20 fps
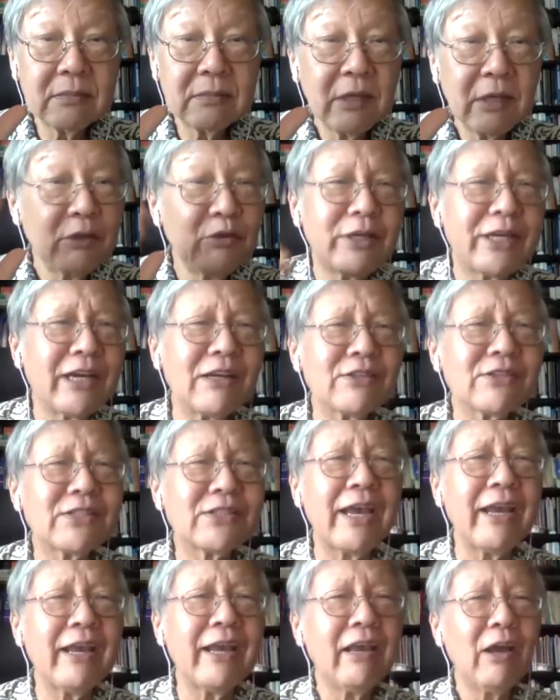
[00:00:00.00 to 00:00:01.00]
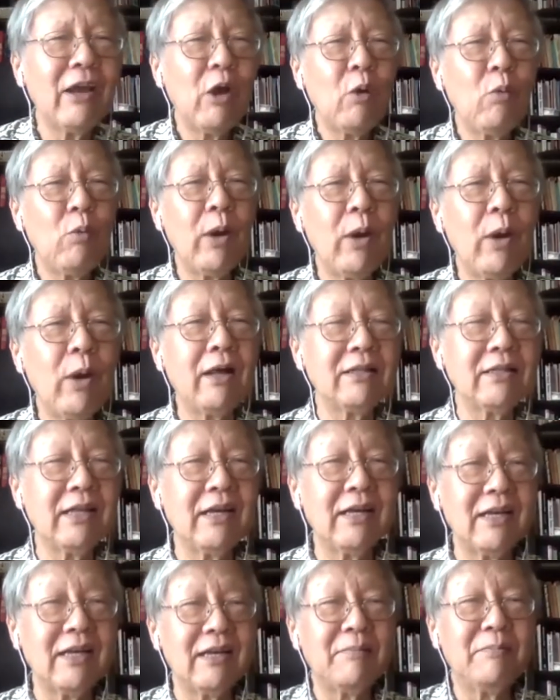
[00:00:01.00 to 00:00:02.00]
You cannot say, well,
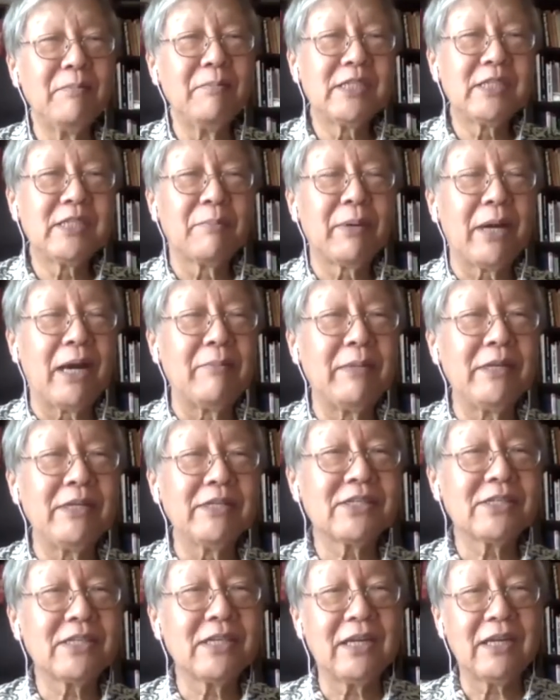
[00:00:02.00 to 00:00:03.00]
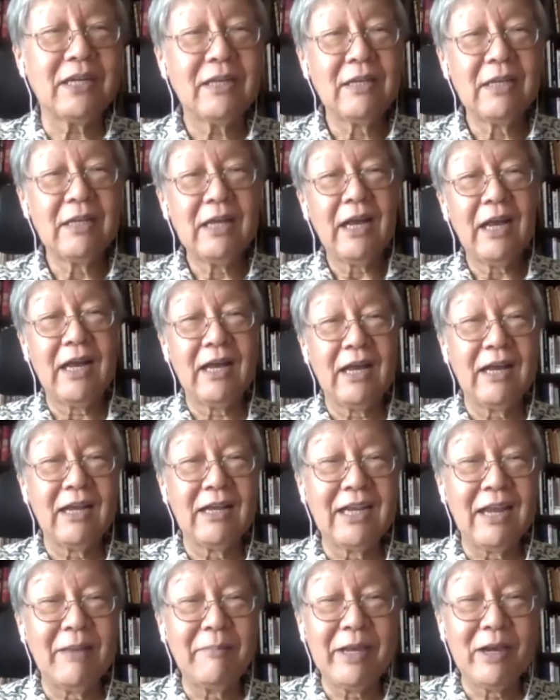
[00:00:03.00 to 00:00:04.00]
Mr. Prime Minister,
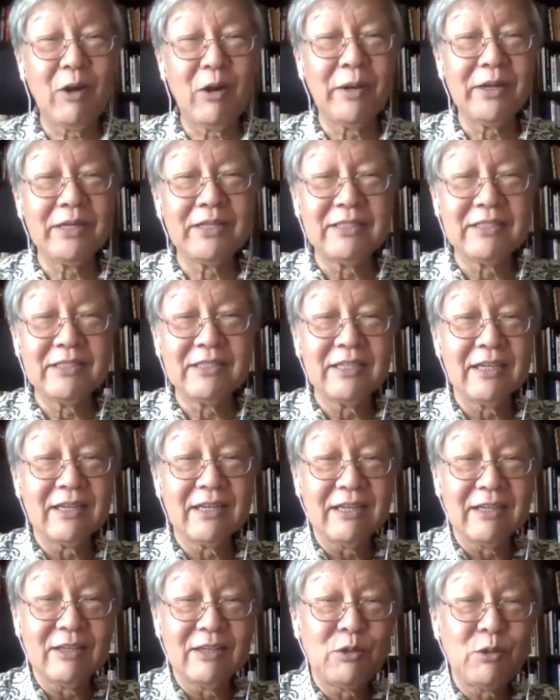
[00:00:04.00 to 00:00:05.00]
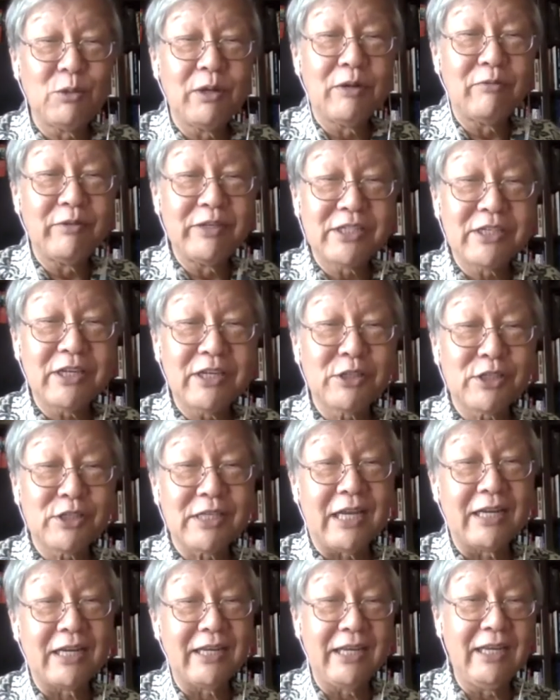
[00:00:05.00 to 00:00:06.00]
let me go and do a research
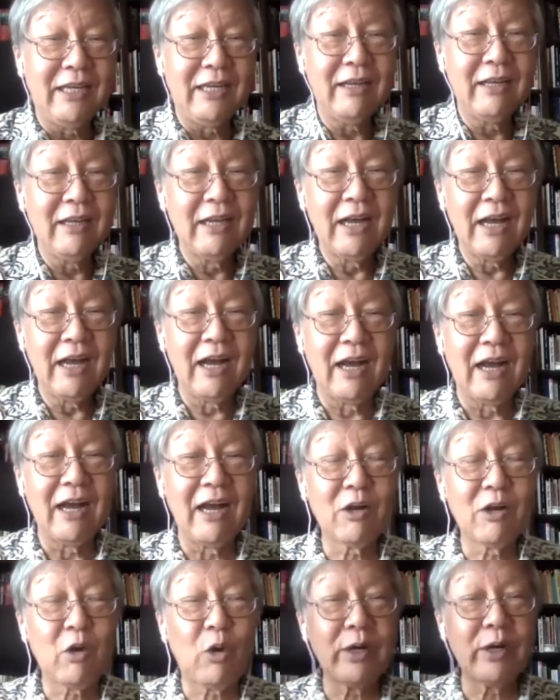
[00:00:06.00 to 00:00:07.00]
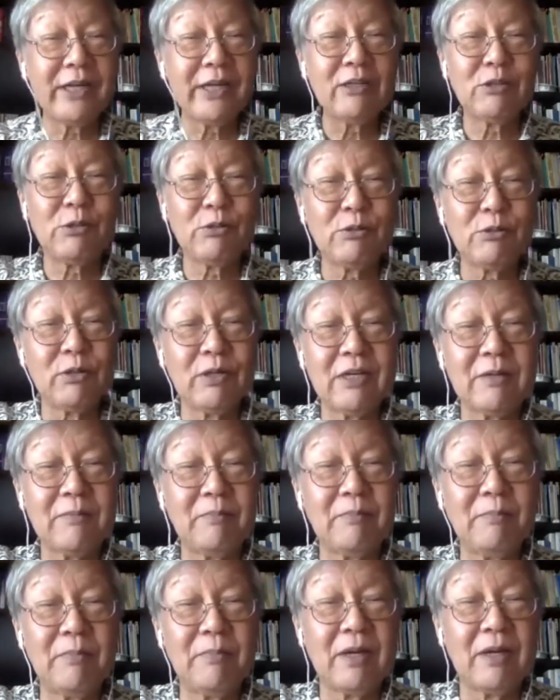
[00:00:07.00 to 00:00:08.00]
study. According to a
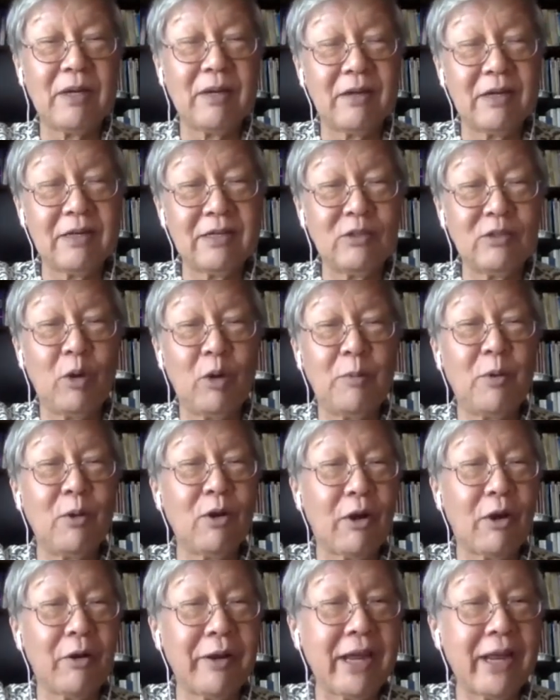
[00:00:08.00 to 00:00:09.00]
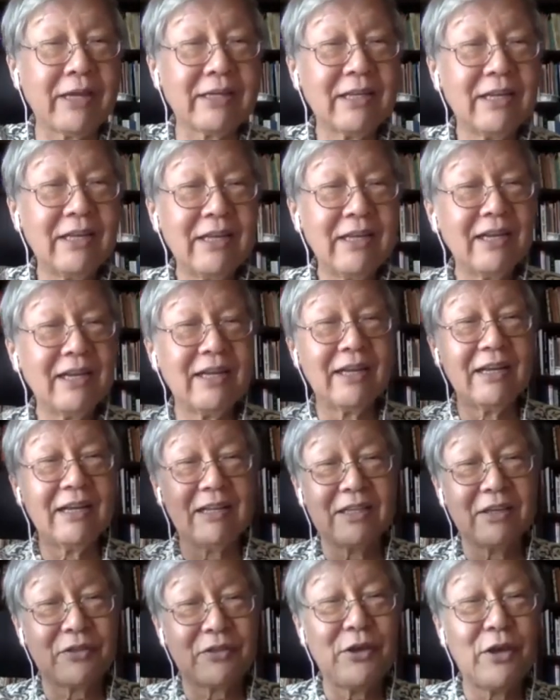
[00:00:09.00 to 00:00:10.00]
Nobel laureate,
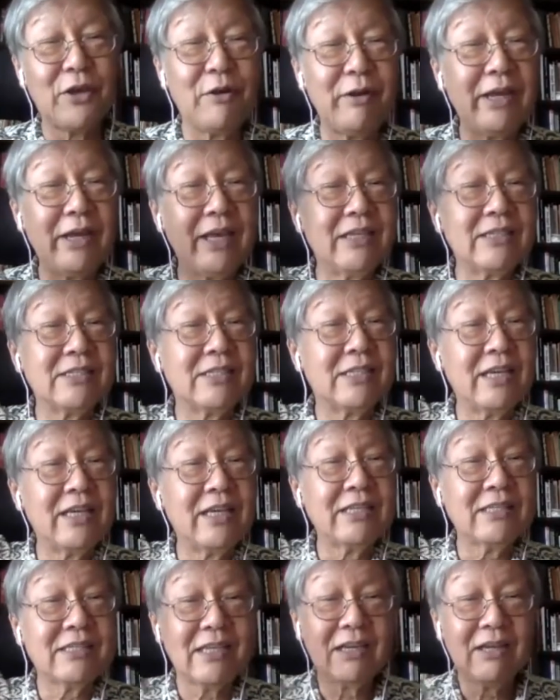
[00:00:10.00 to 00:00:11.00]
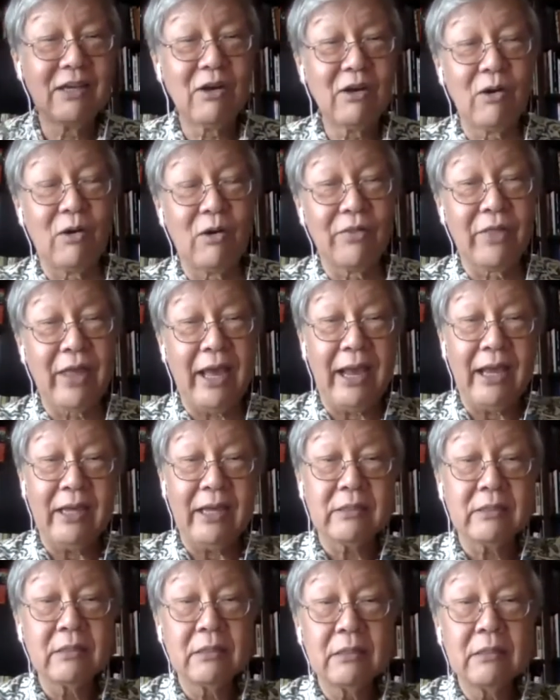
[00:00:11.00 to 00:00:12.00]
the theory is this or that.
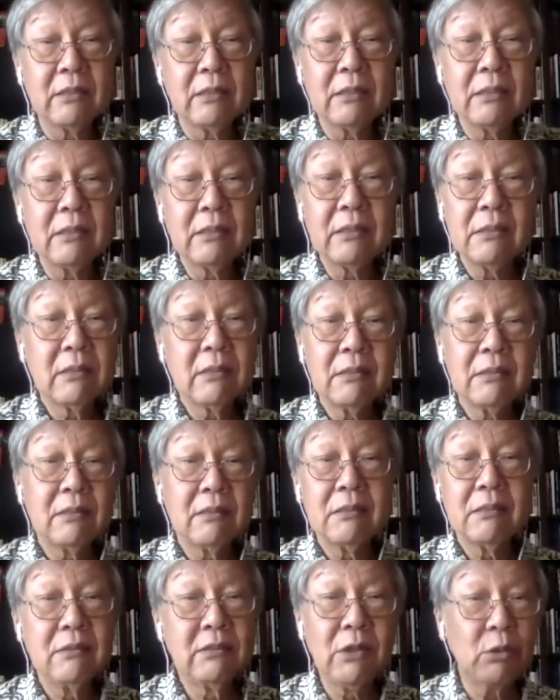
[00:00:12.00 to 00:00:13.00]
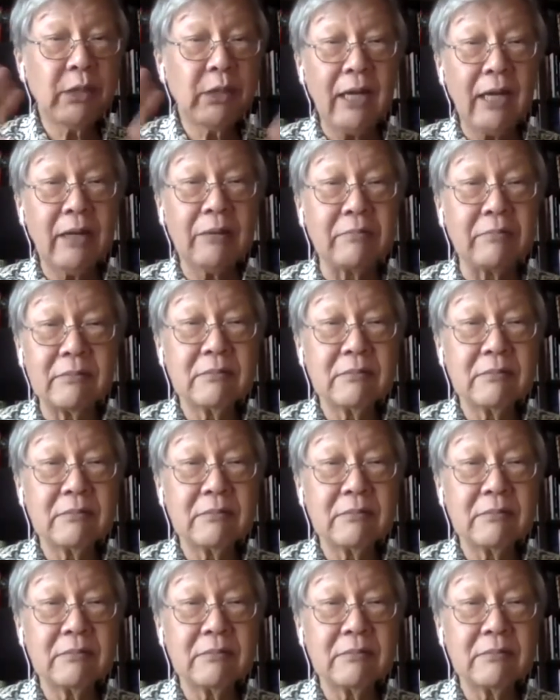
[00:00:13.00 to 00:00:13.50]
No time.